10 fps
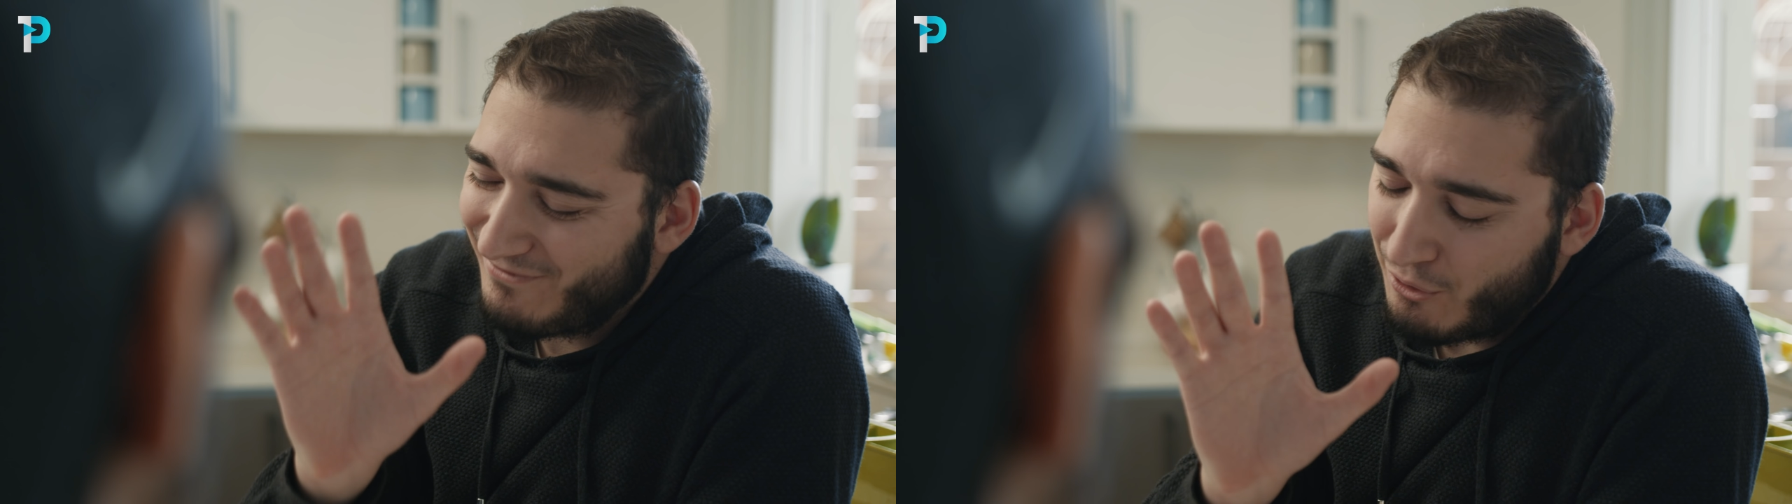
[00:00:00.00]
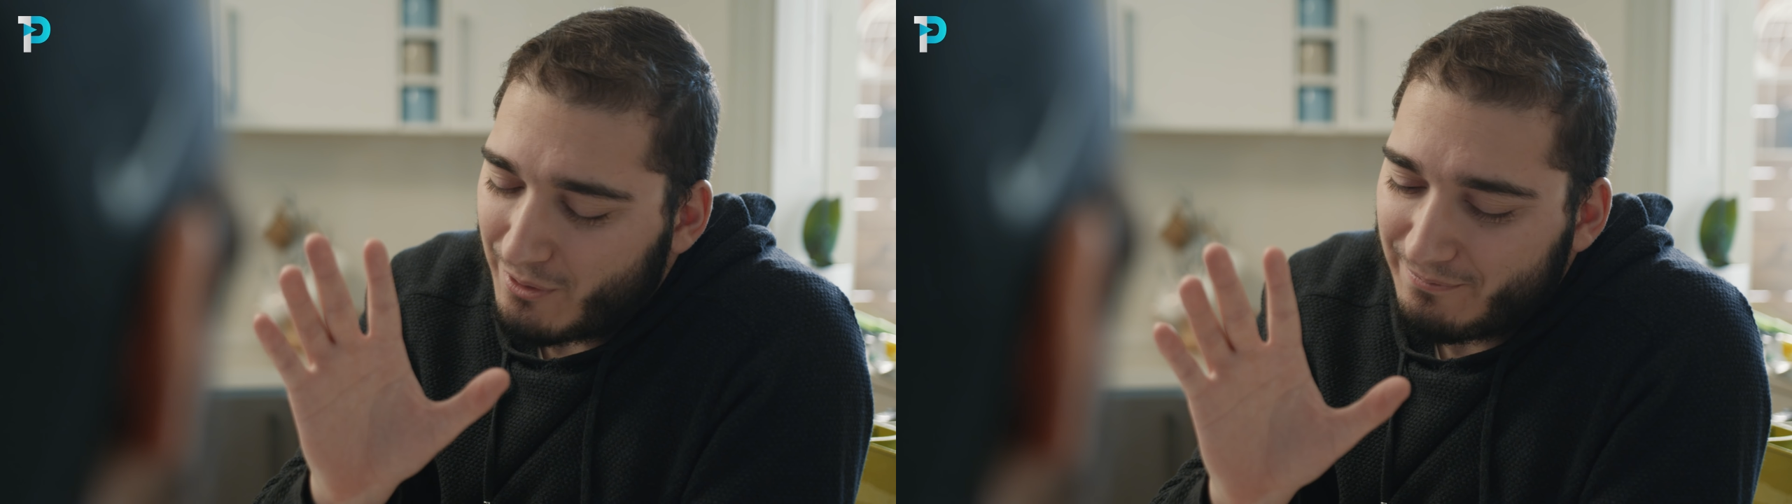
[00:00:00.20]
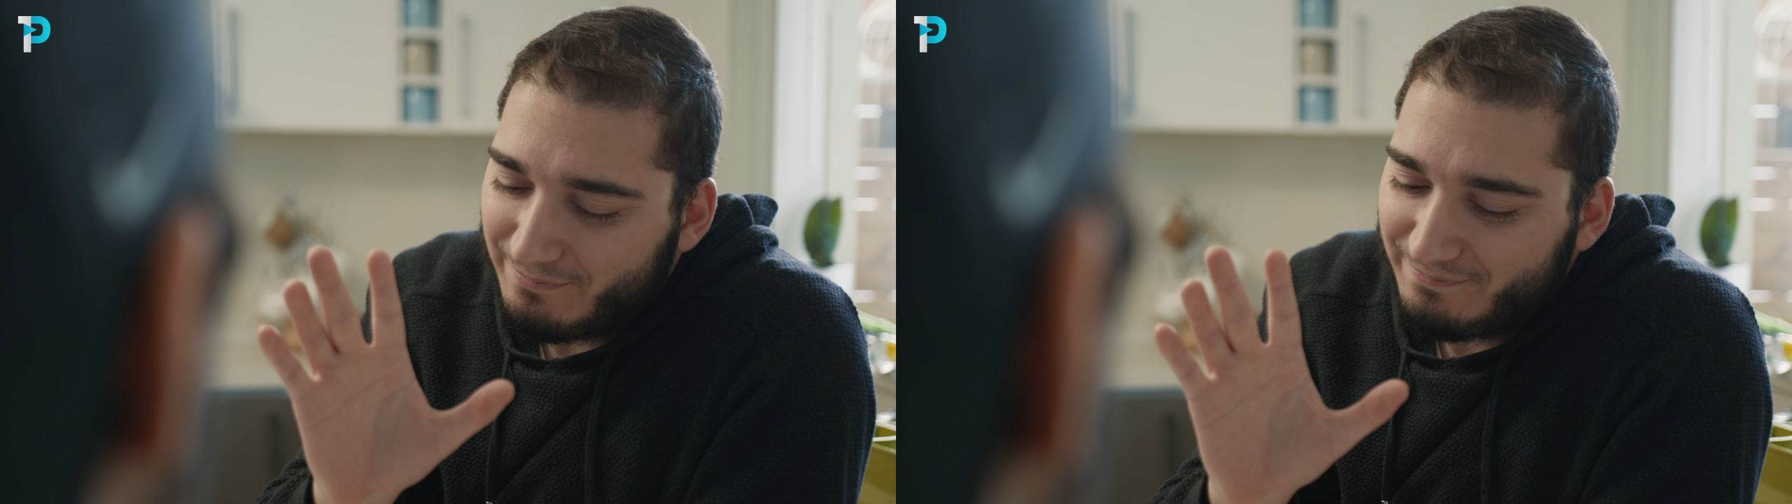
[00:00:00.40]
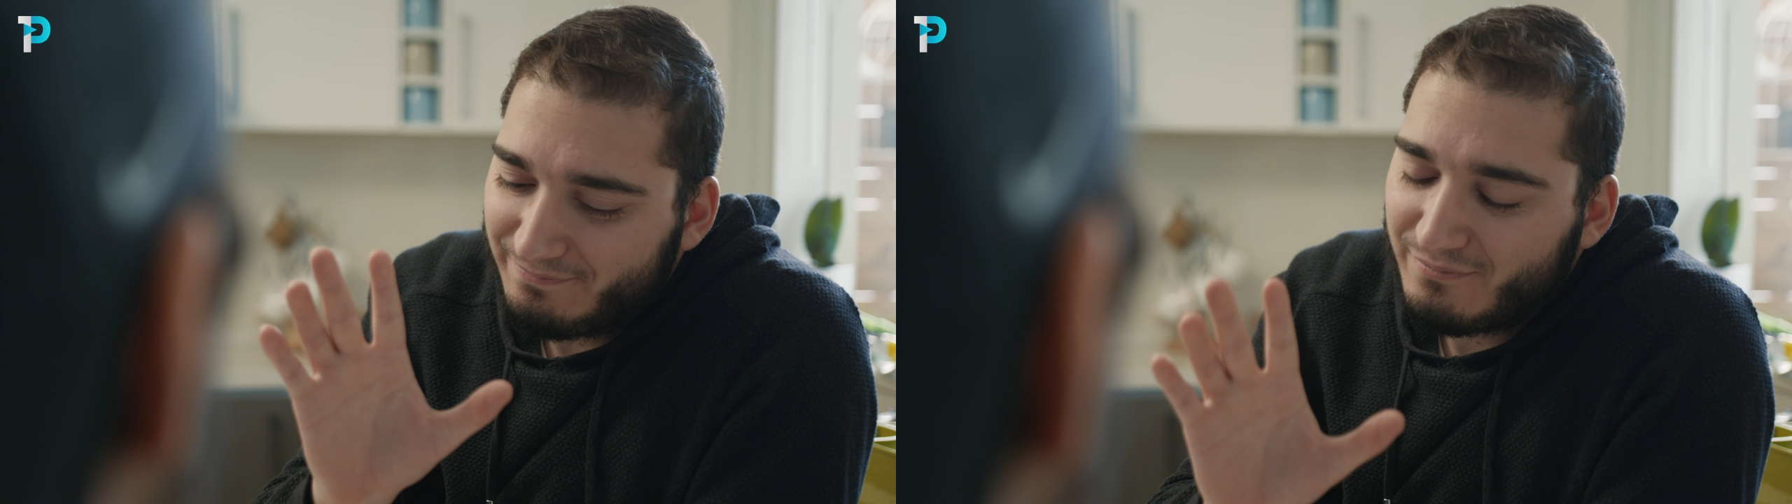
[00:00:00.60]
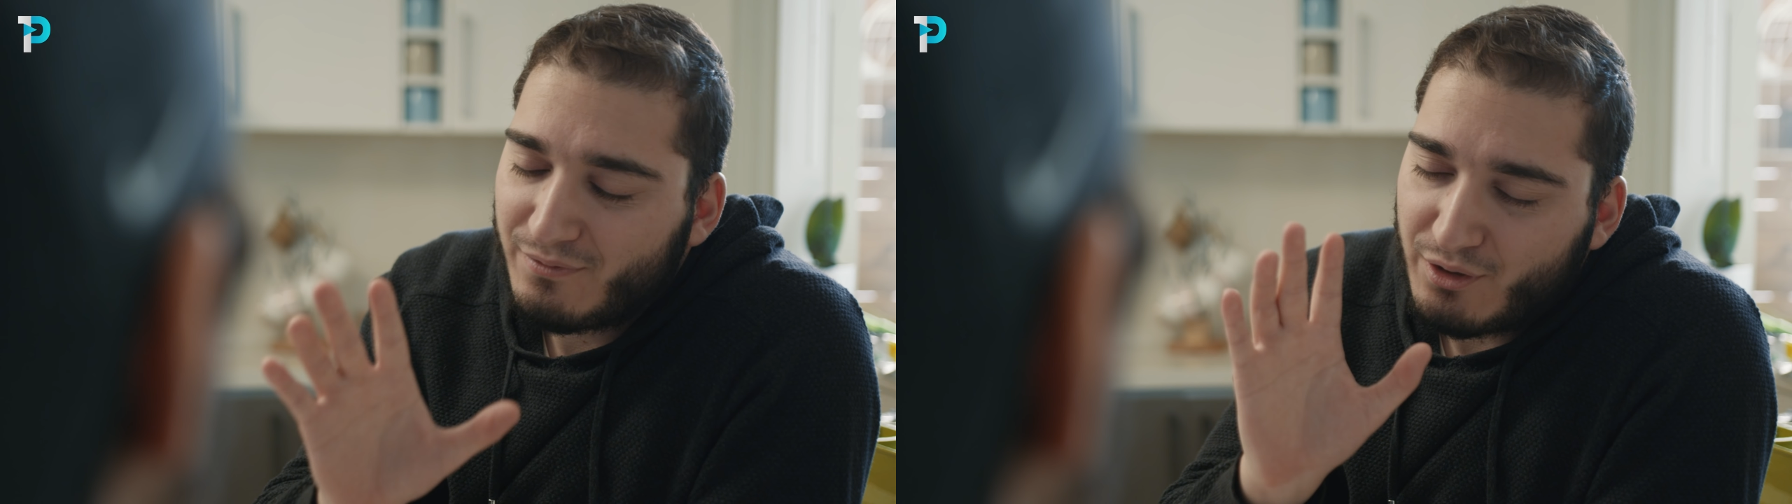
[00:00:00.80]
know,
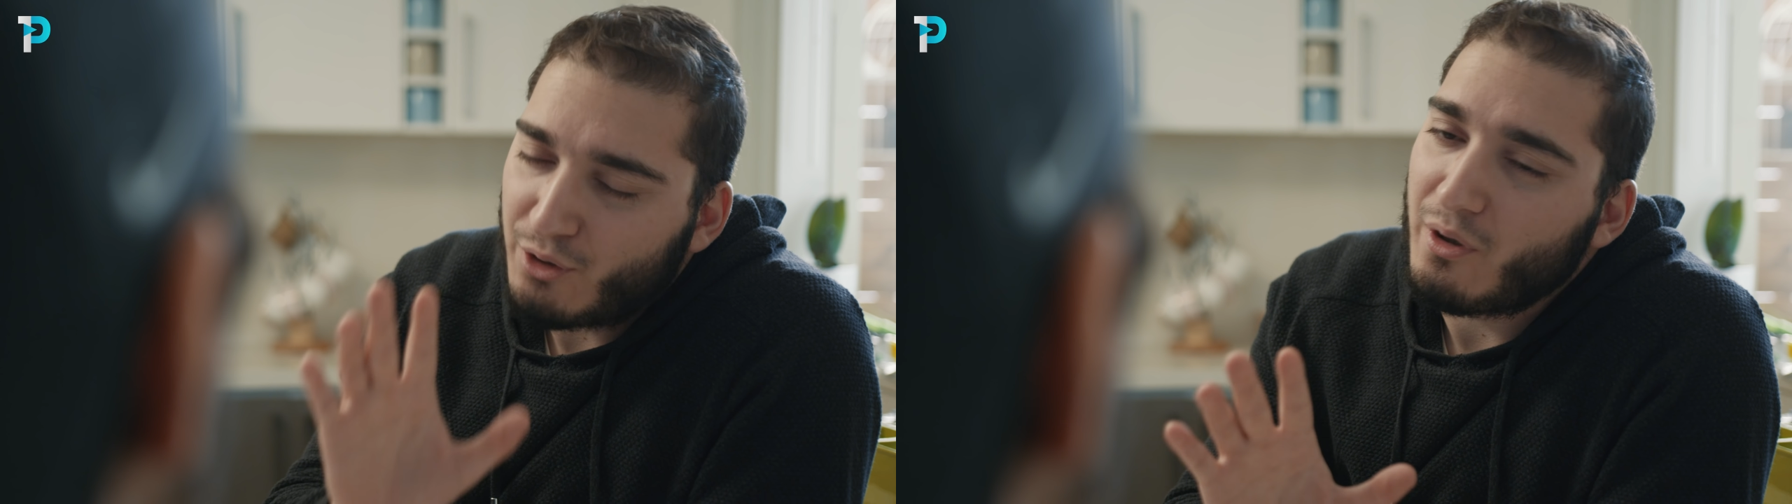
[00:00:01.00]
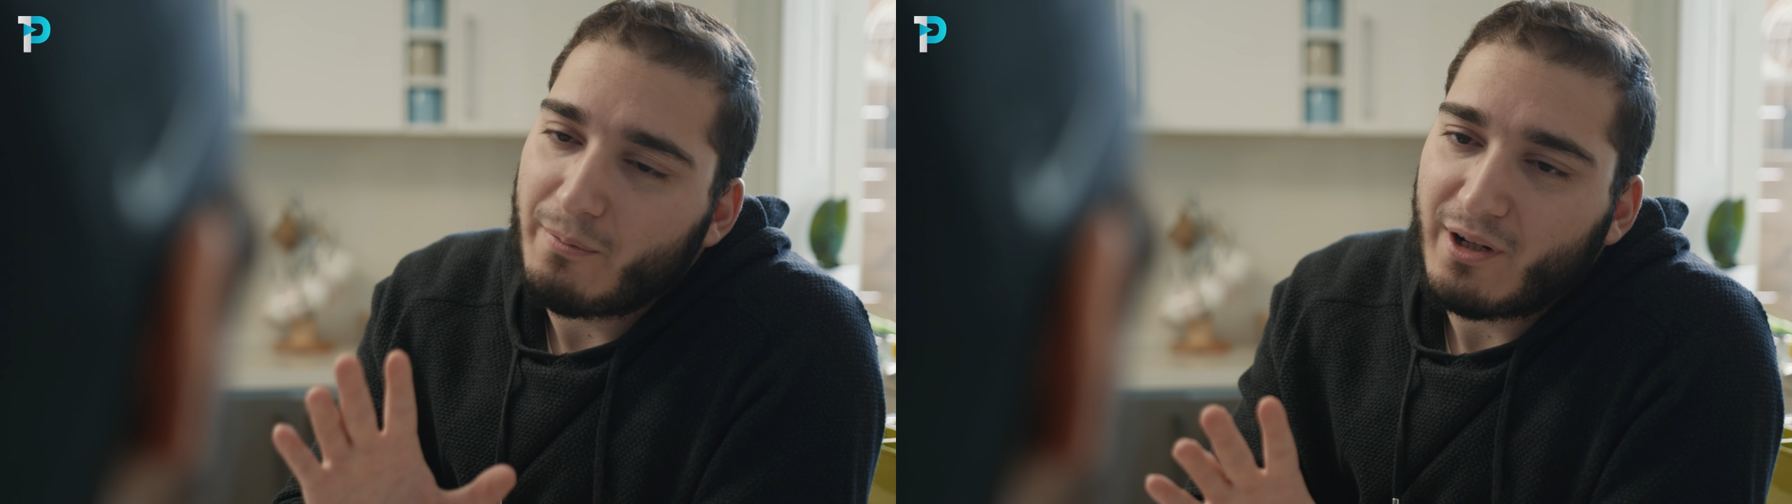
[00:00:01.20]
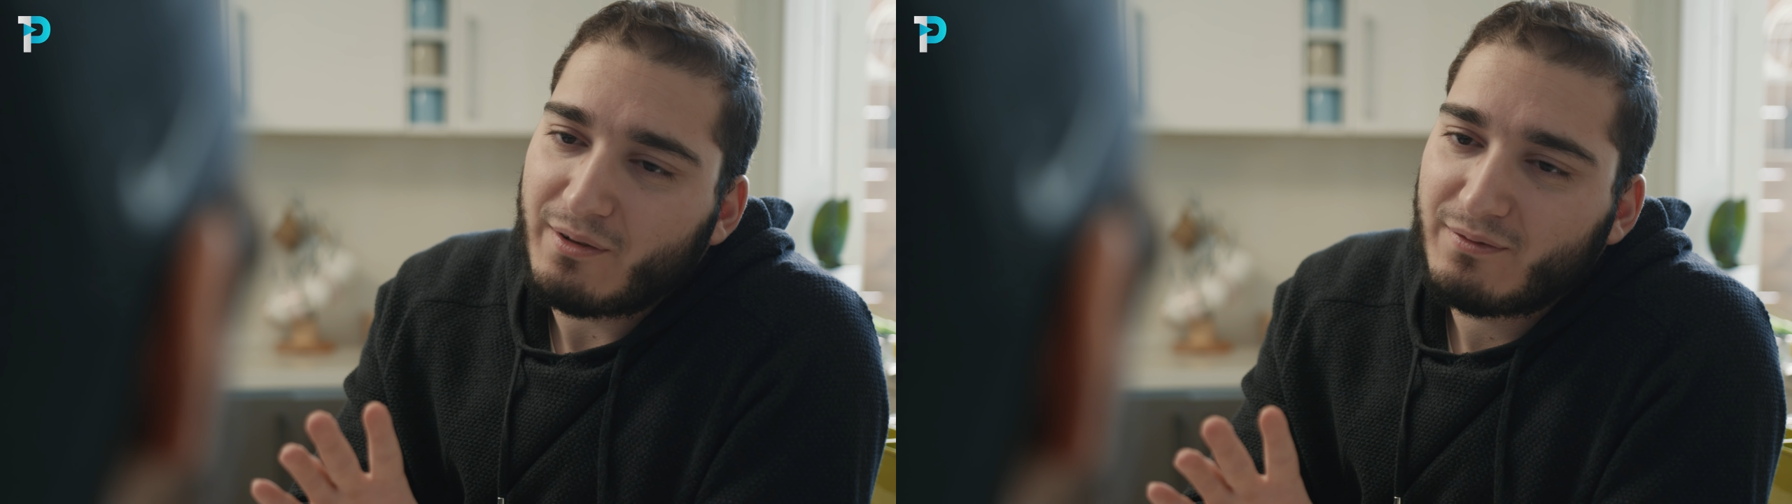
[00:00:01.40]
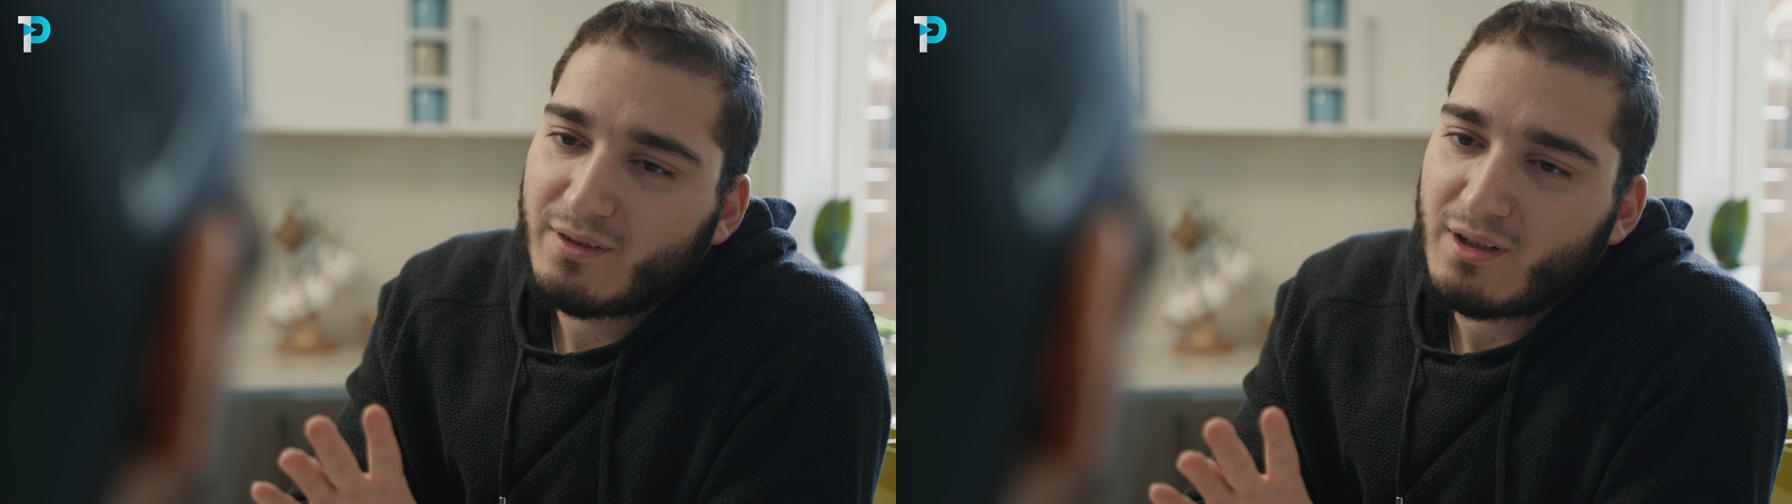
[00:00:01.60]
don't worry about it.